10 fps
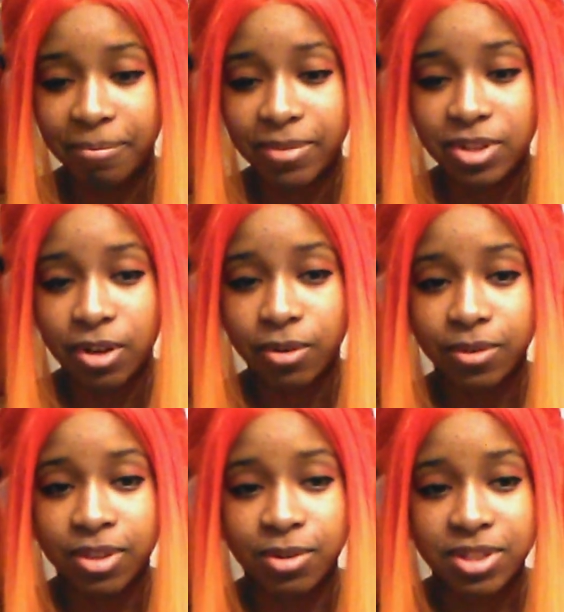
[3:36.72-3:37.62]
So
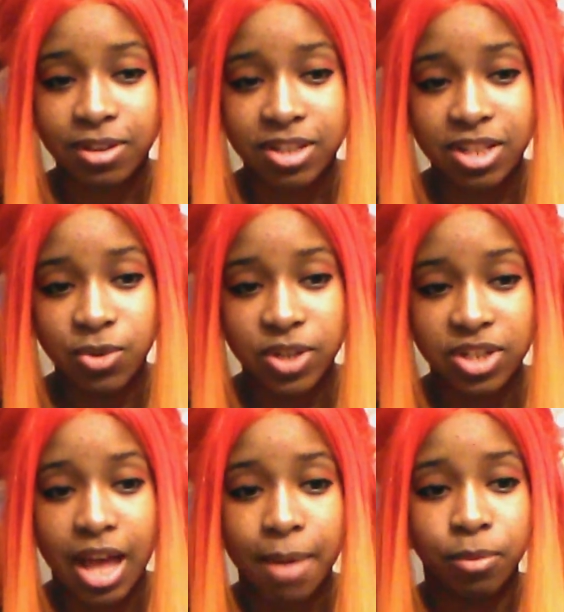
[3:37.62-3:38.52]
there was a situation
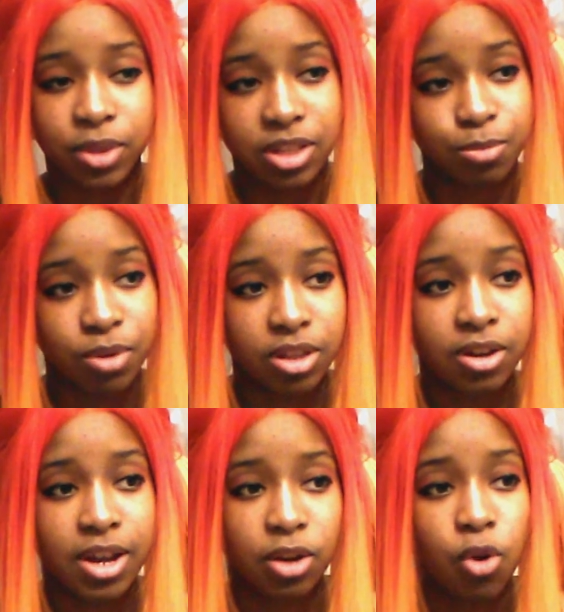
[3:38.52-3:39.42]
that happened with his brother
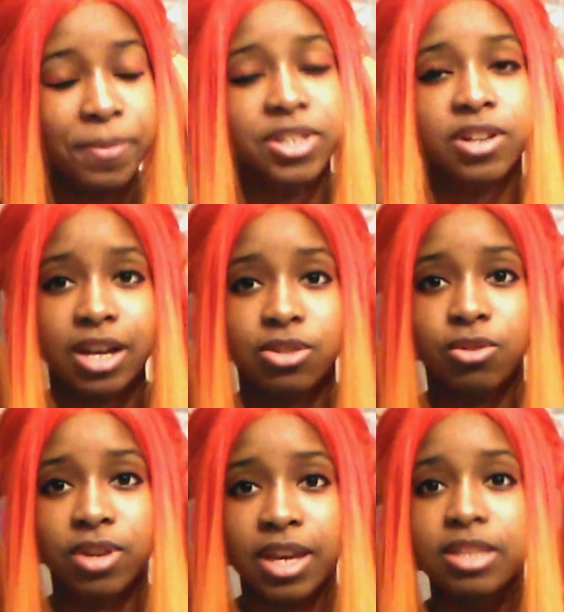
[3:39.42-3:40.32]
and a whole bunch of high
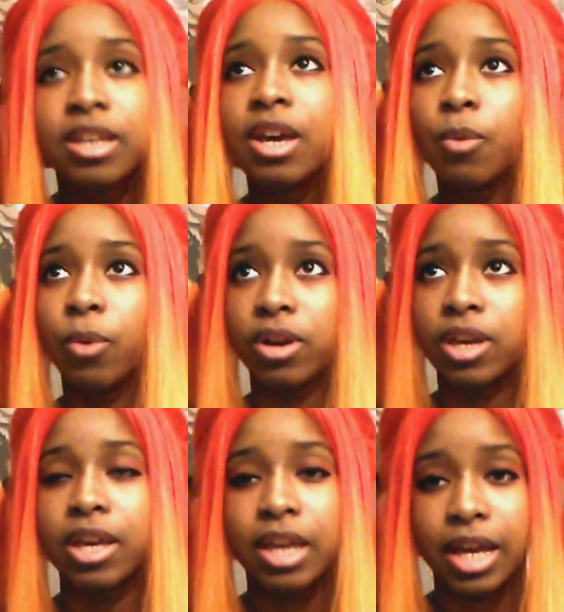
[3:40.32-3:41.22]
school kids where
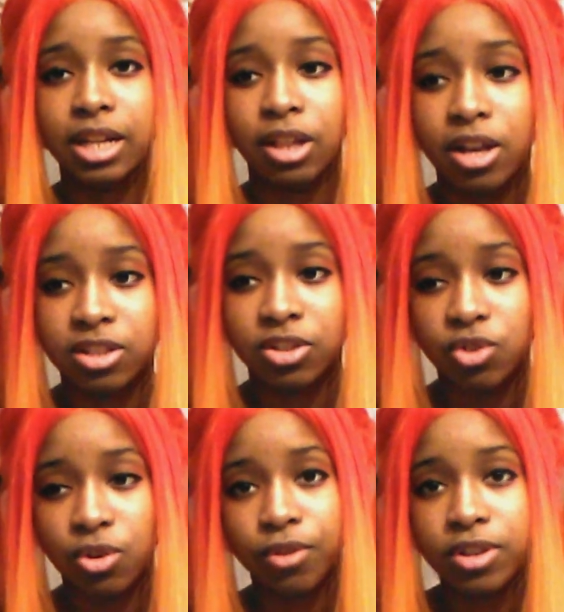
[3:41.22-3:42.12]
he kind of lost
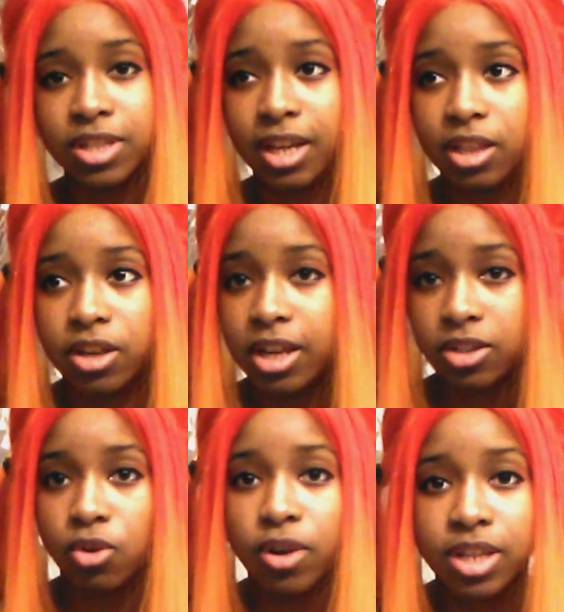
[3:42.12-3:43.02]
control for a second there. He has
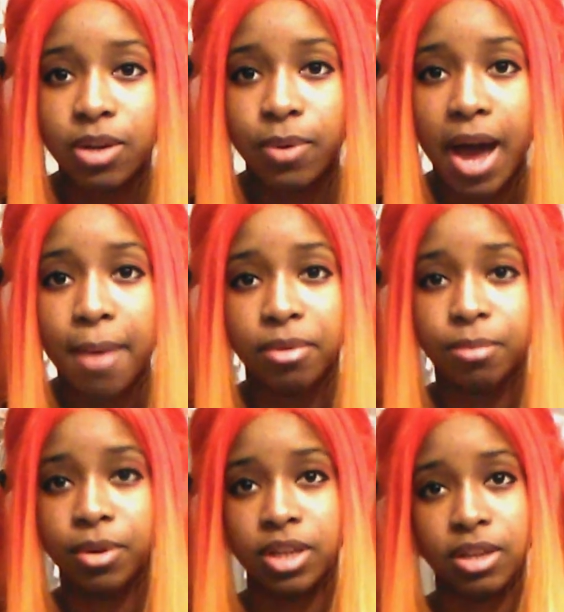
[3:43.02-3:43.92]
no idea what happened,
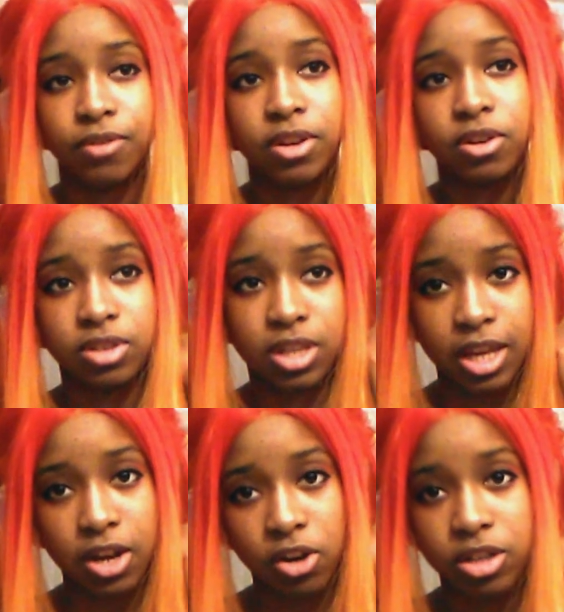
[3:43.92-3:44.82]
but he figures he
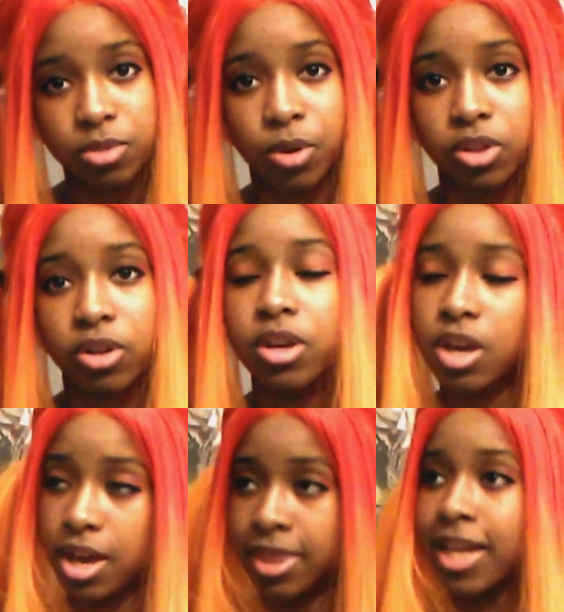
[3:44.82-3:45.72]
hurt his brother.
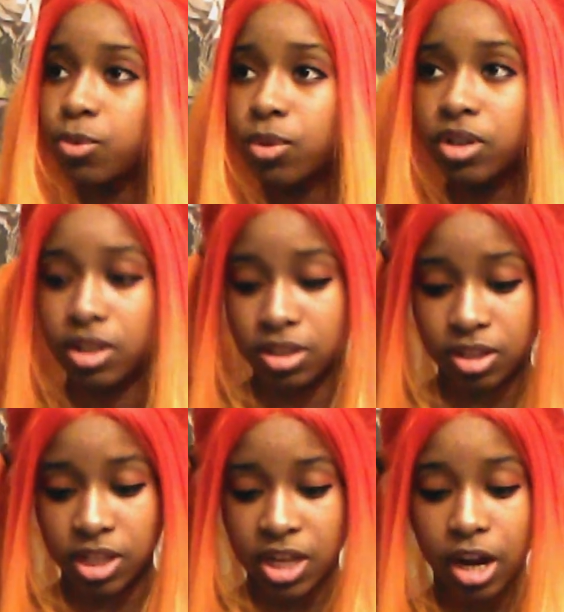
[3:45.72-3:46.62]
And that's where his
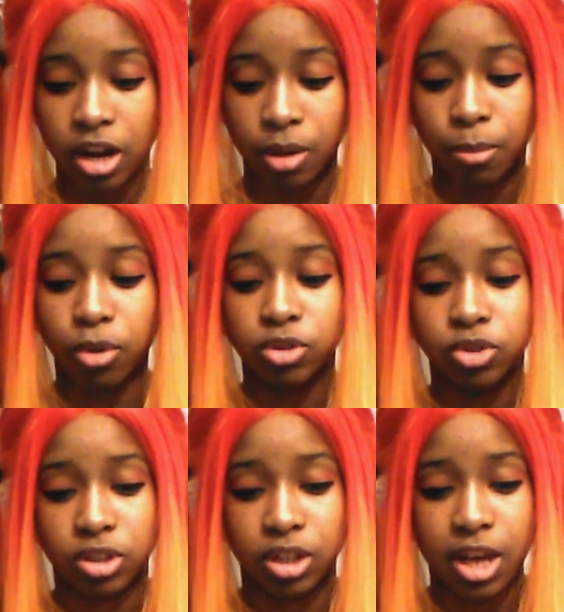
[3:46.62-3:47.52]
entire moral
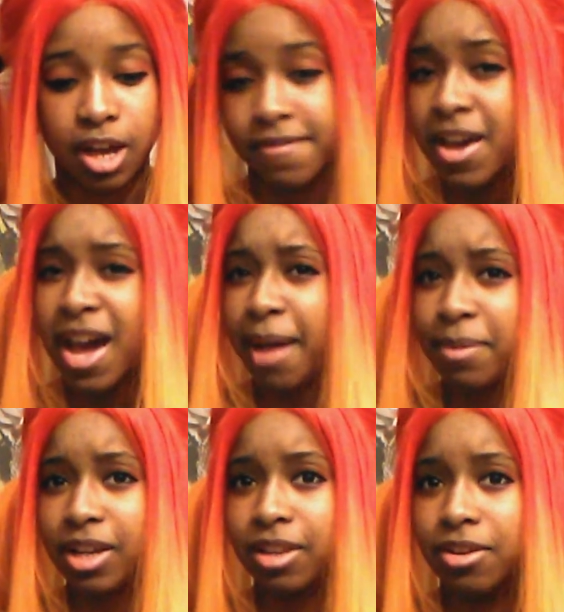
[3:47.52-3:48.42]
journey of, I'm
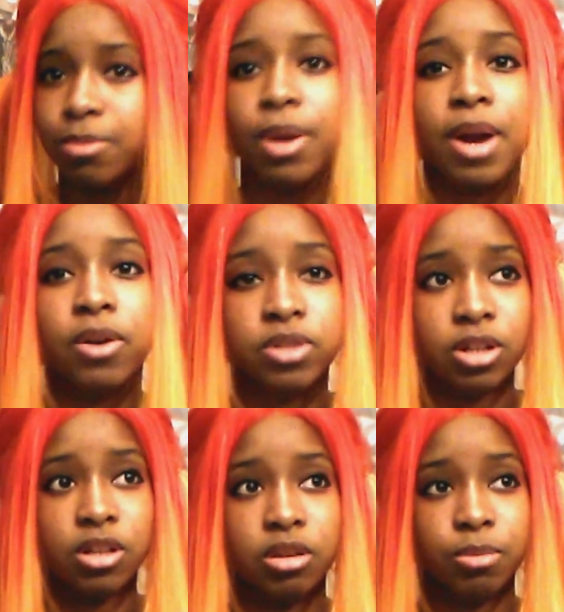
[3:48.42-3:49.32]
not going to use my powers on
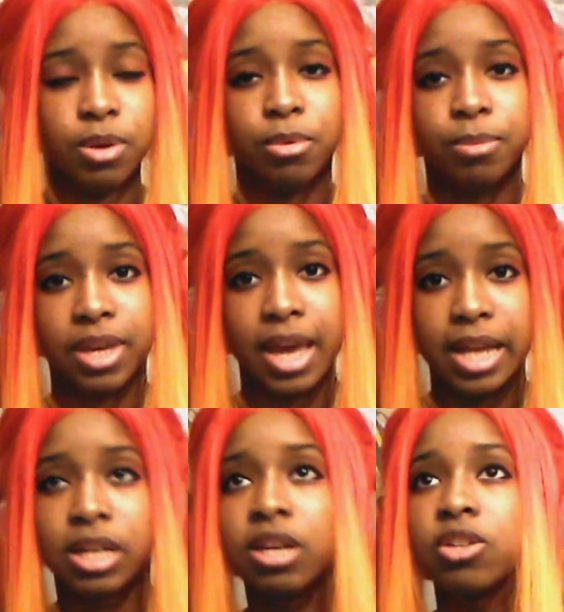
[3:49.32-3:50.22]
other people
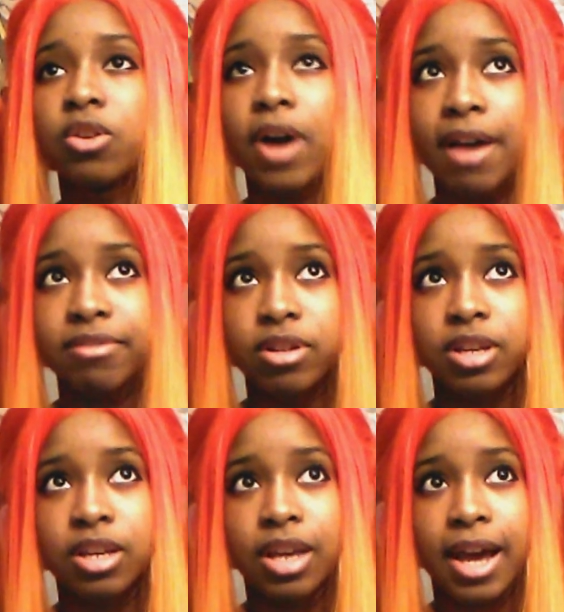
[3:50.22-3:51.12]
began. So after
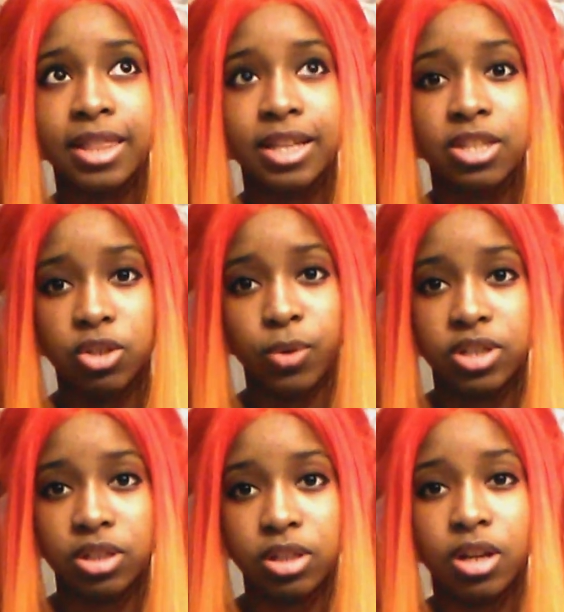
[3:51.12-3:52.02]
he had that
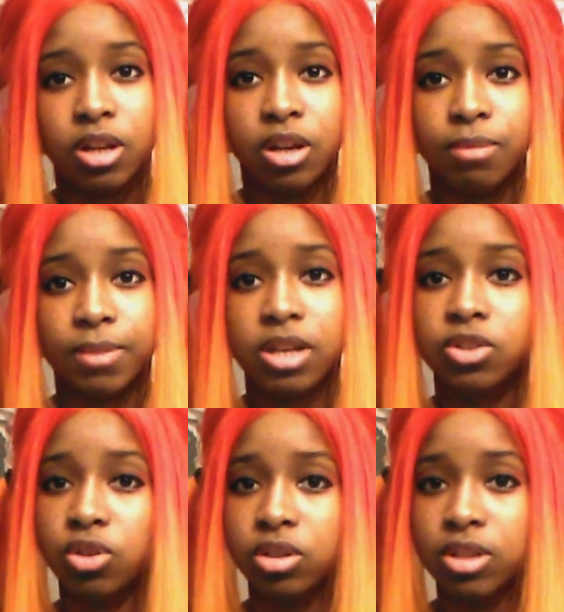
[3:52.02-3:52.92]
situation, a
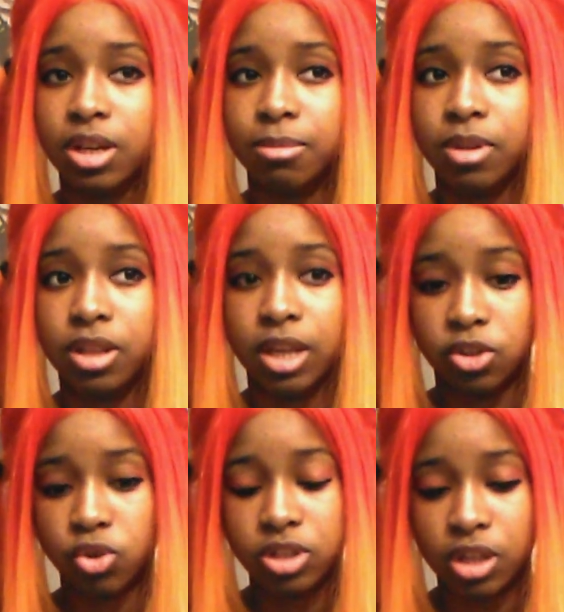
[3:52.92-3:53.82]
short time
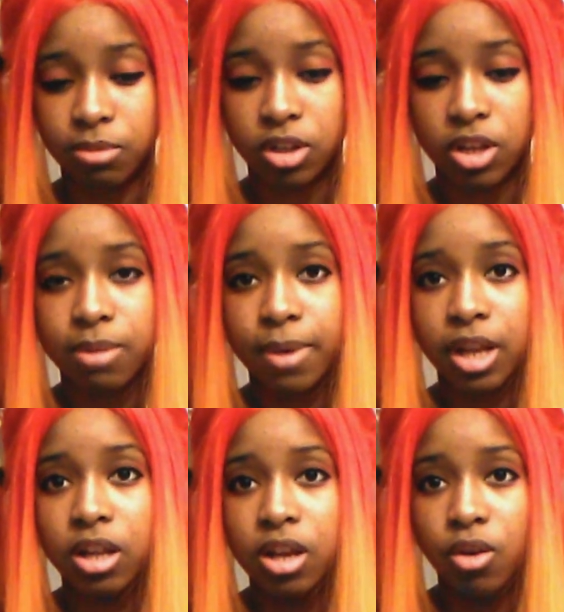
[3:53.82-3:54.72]
later, he
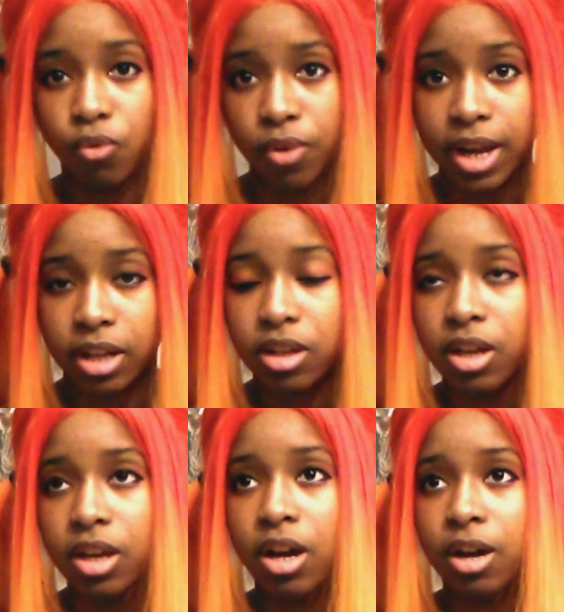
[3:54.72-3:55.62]
met Rain,
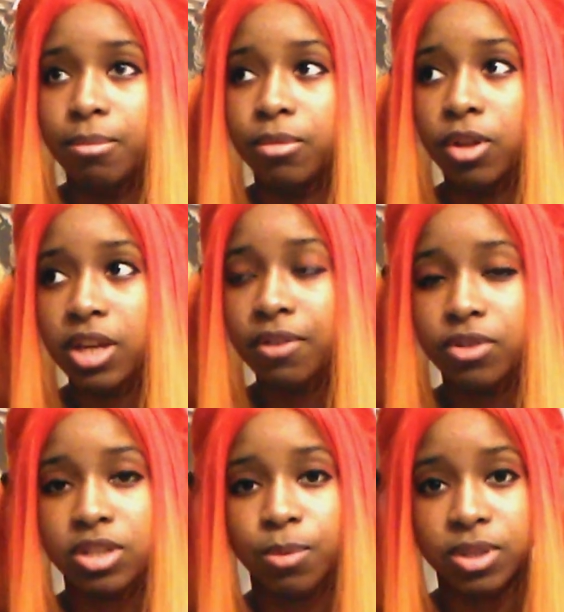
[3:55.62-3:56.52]
looking for
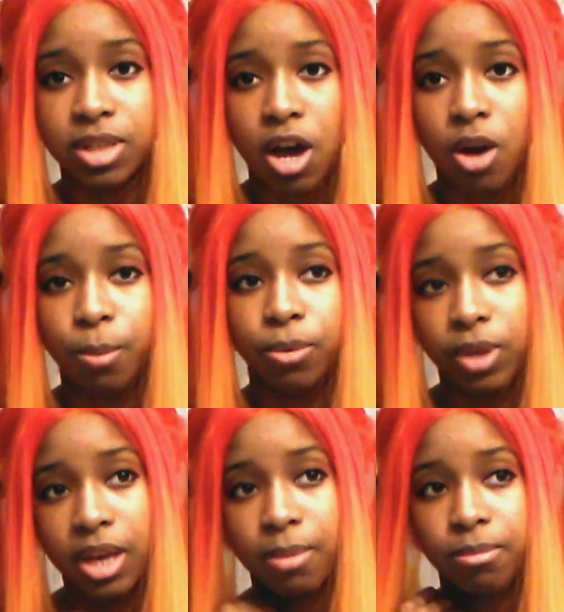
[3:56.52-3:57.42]
someone to help
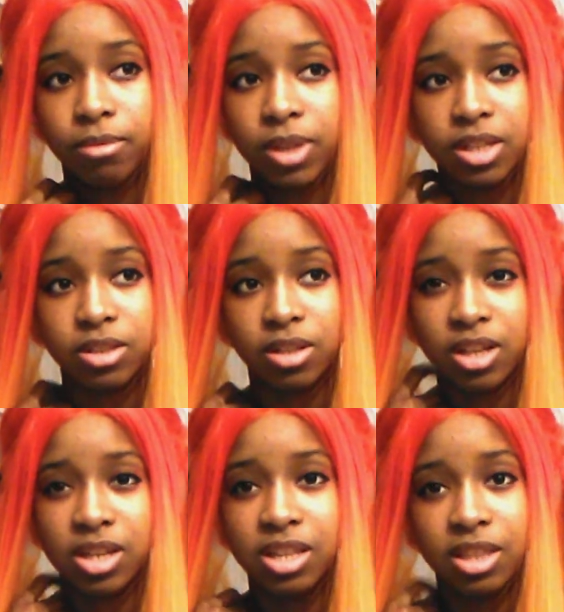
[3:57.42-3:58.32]
him because
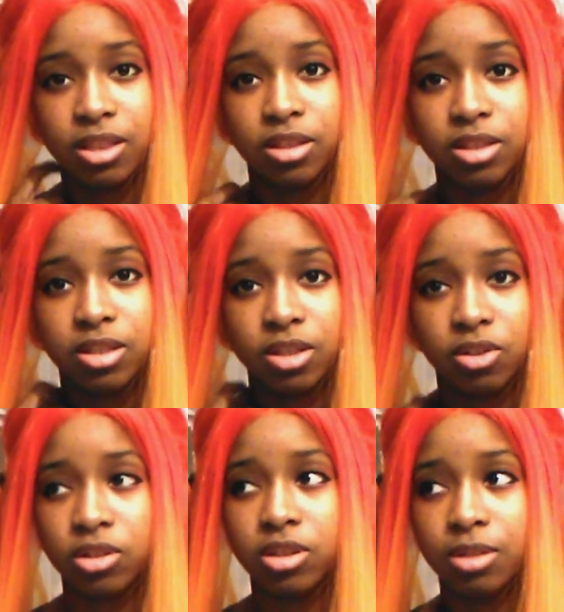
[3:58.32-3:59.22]
he's
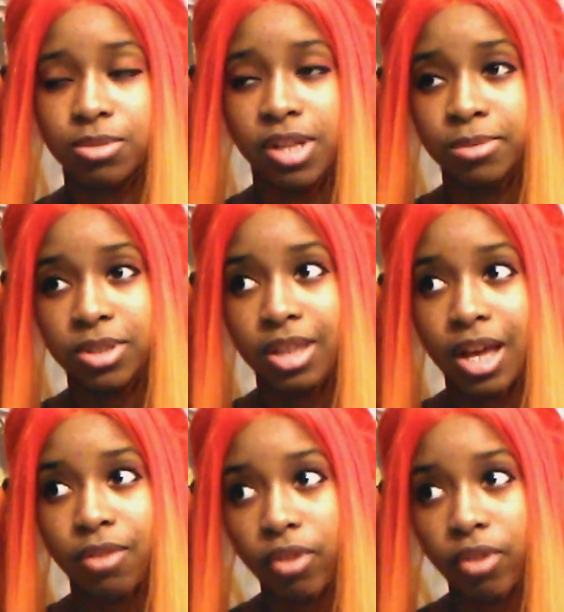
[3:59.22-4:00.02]
under the assumption that